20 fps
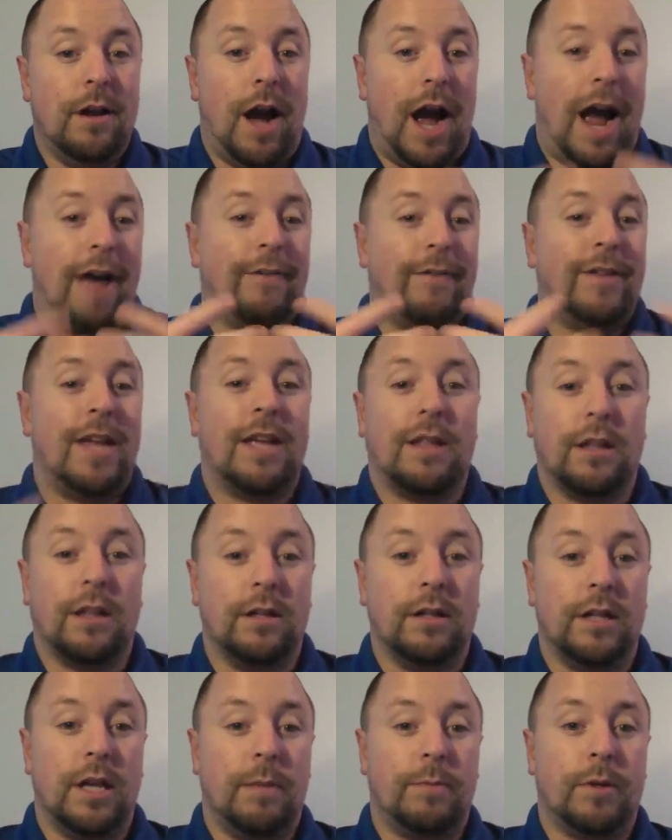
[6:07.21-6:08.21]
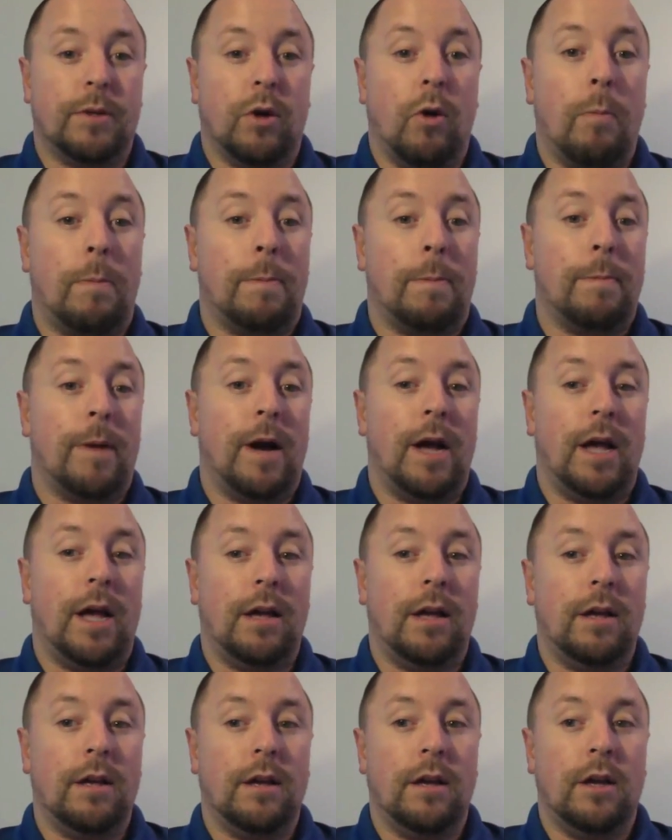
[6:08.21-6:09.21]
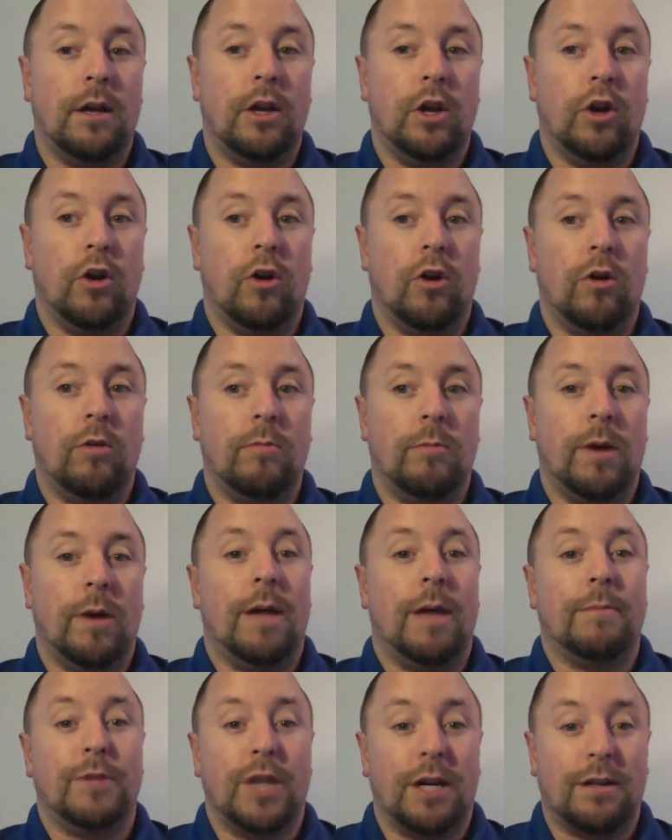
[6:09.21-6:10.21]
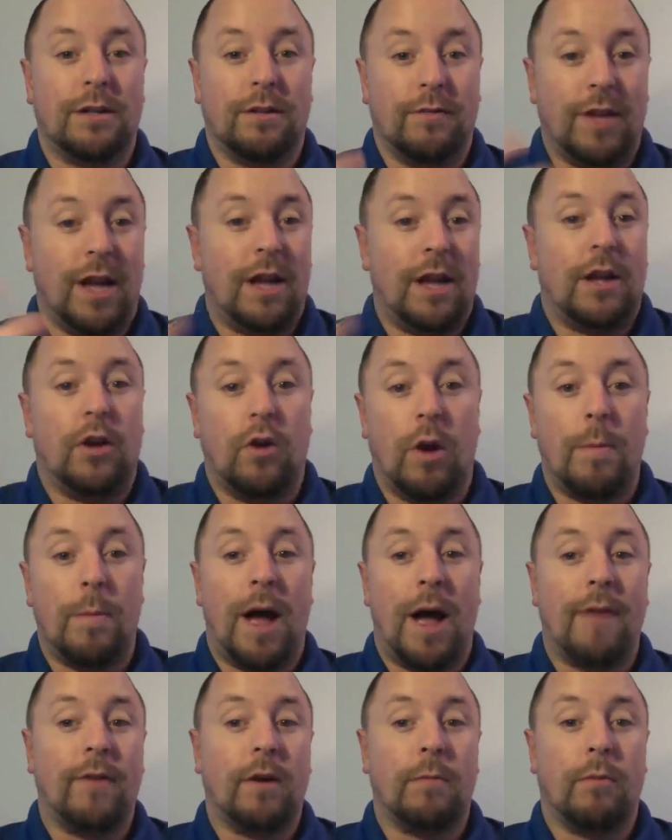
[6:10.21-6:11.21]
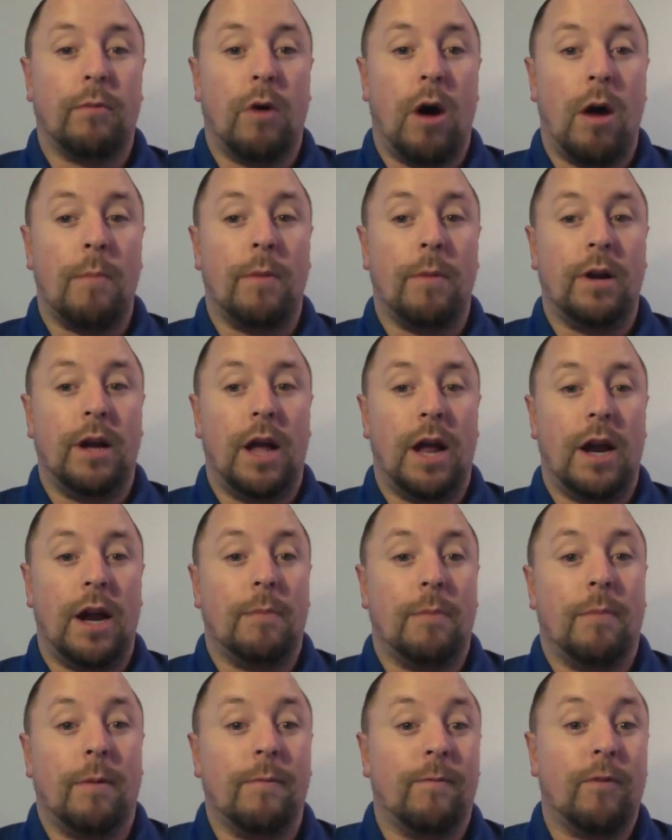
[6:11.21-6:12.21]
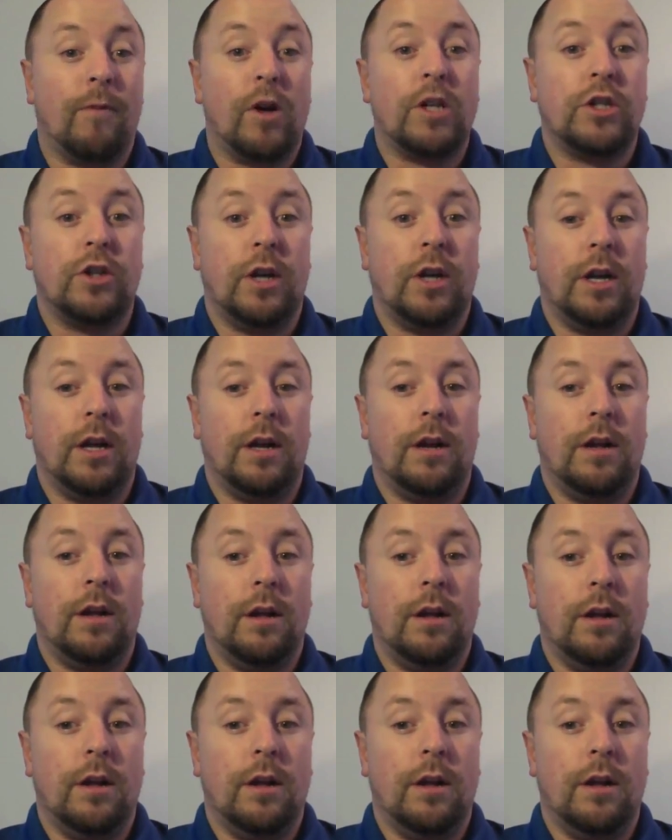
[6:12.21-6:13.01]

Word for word: I've taken the leap to open my you know my objective that you know I'm having a problem and, and I'm, I'm frustrated.